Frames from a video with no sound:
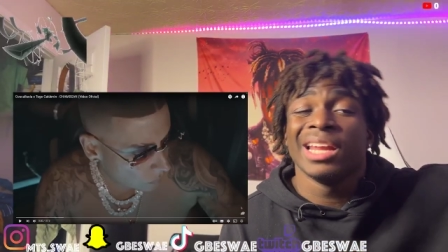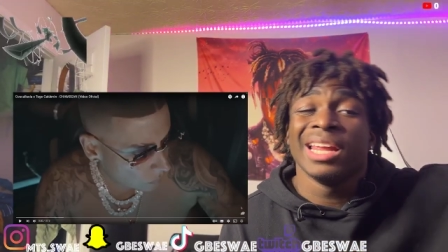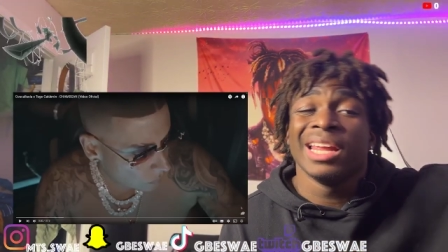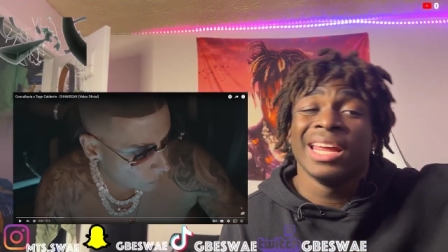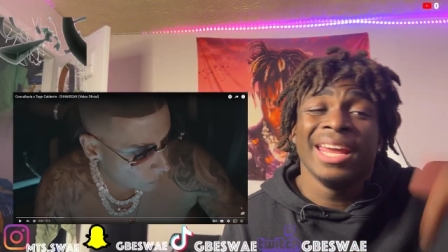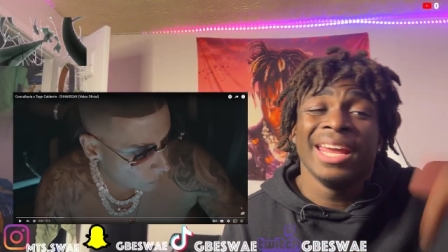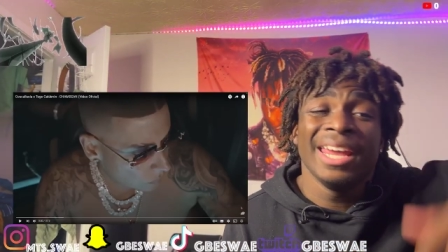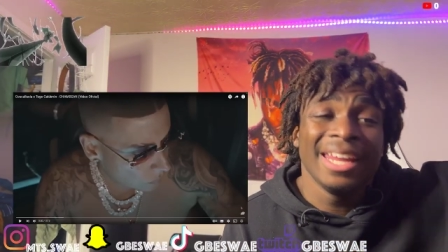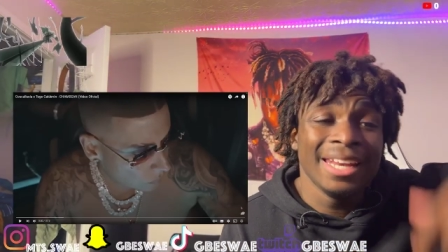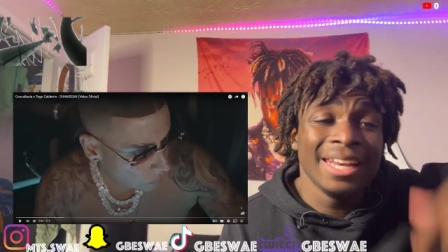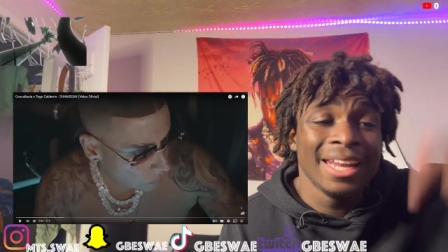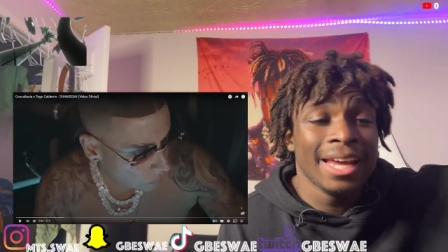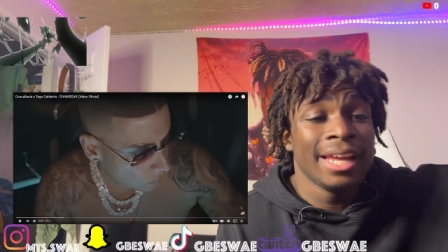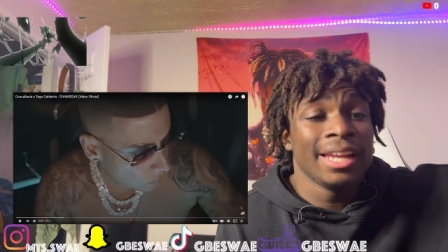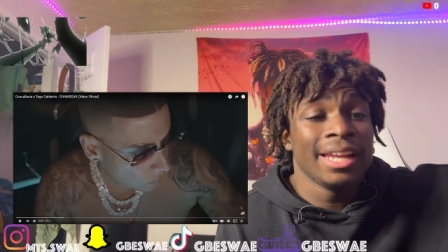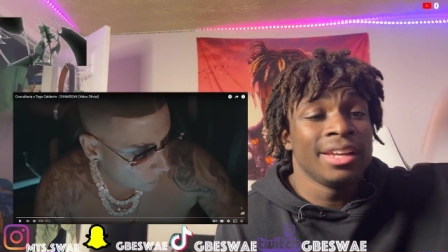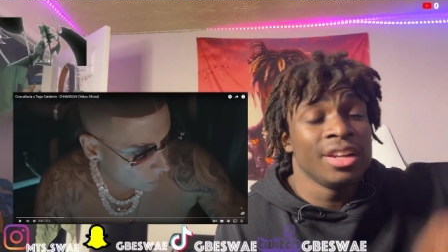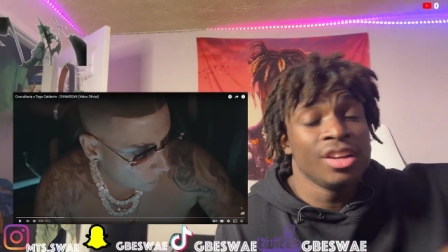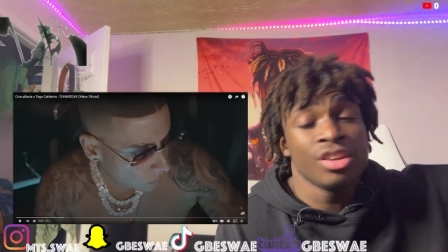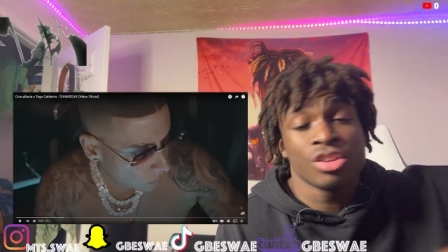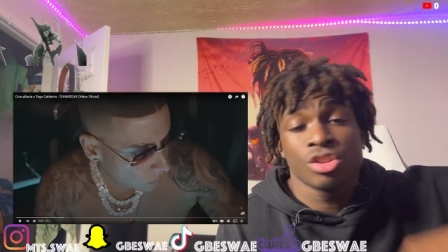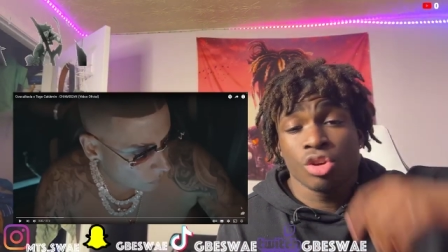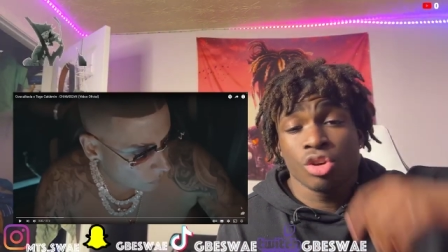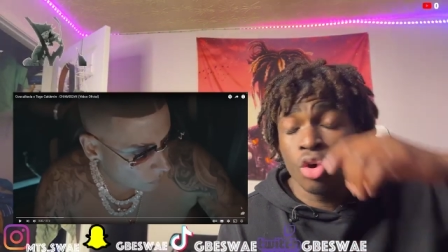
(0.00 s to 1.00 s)
to hit that
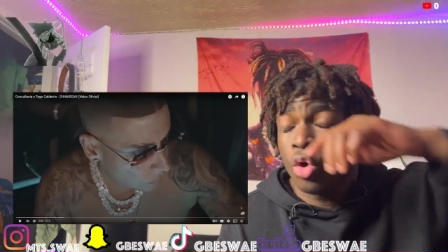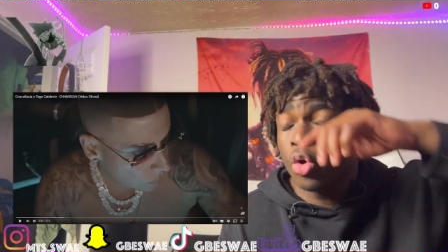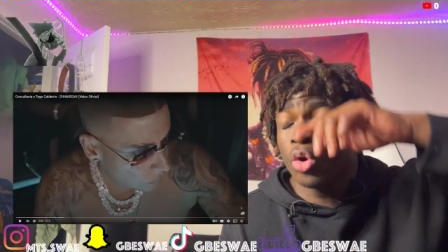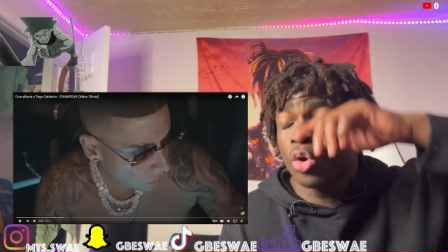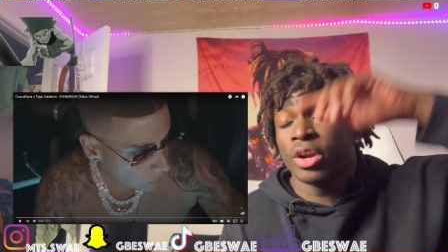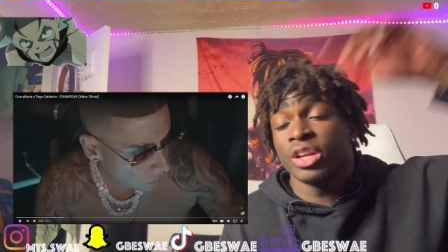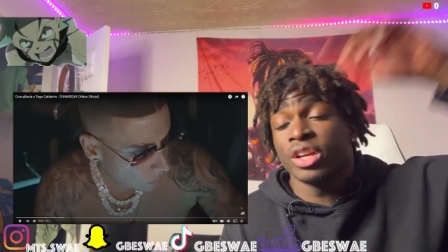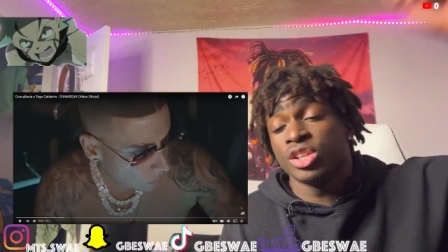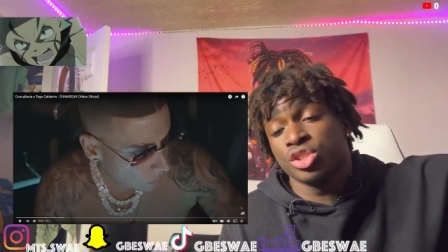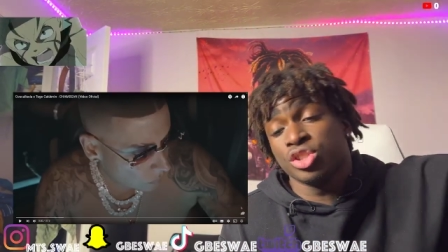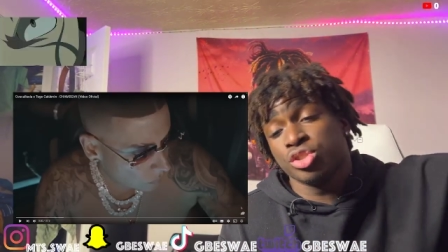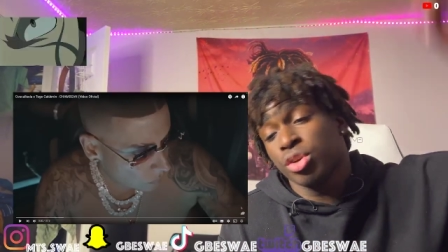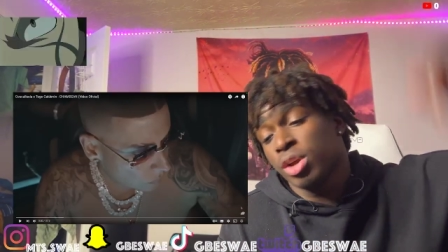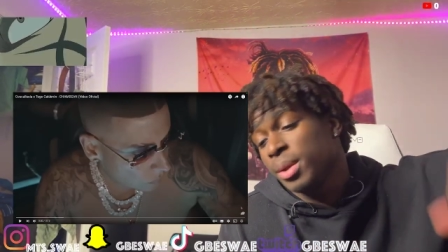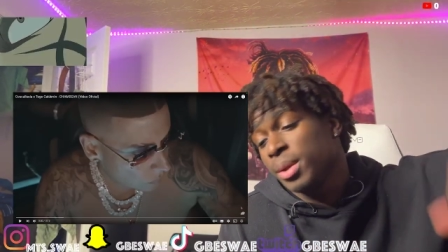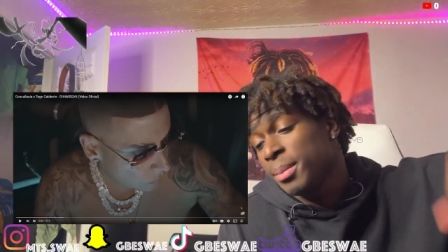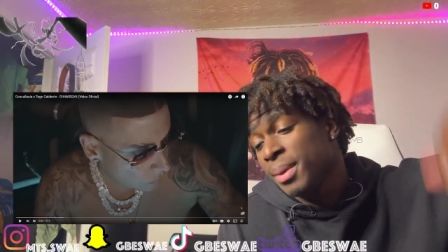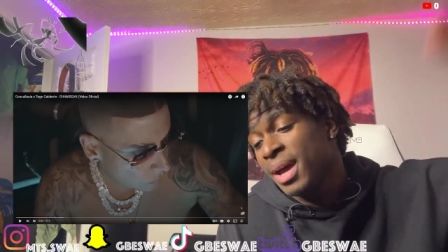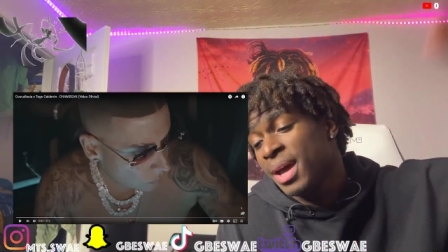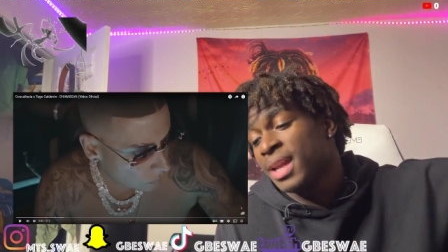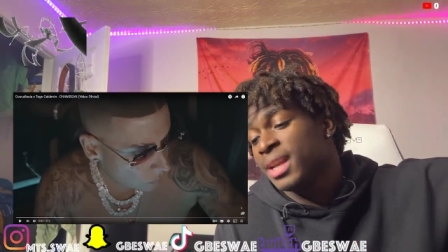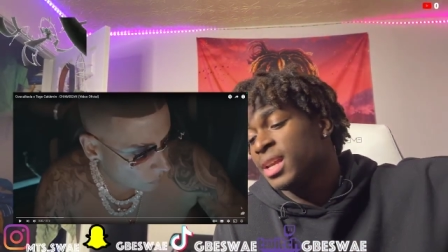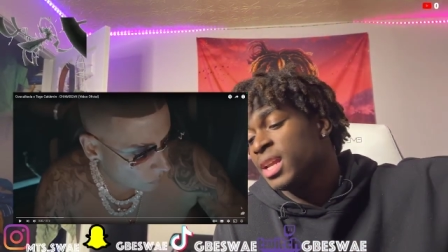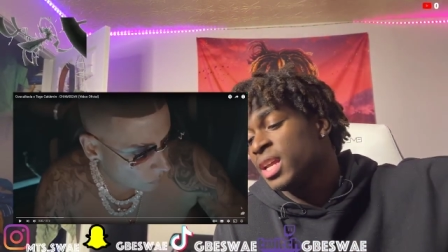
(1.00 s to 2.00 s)
Discord and join
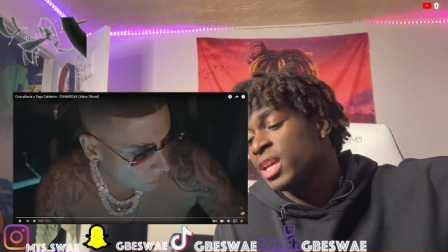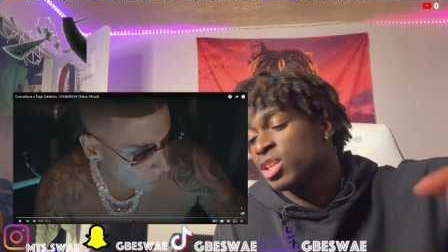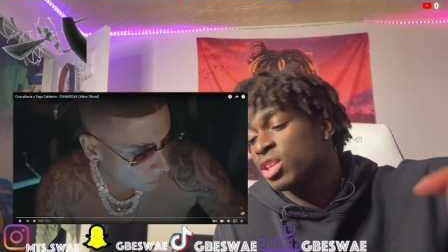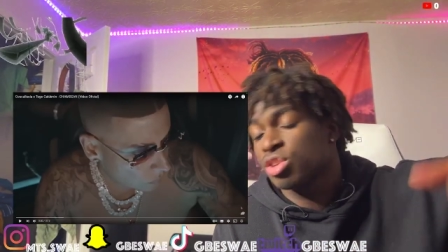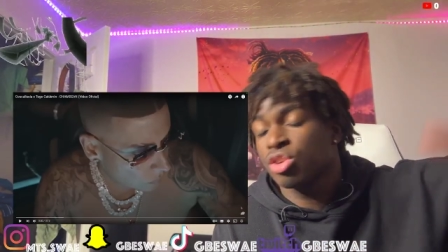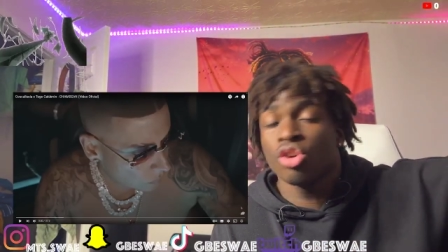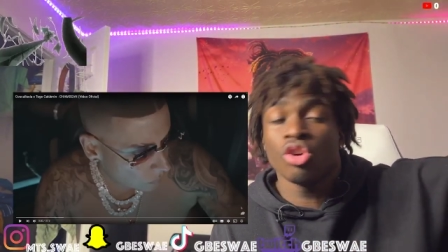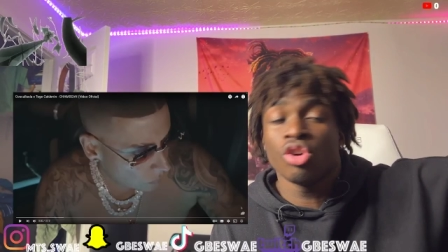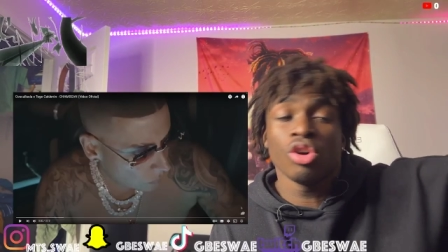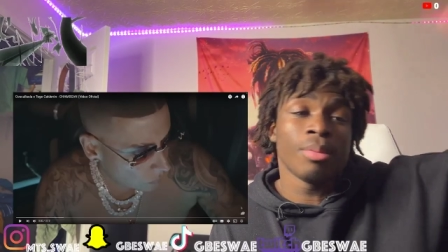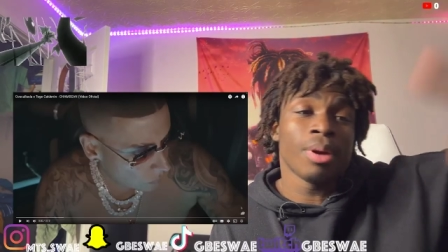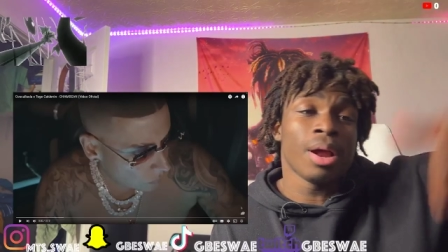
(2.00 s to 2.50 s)
my Discord.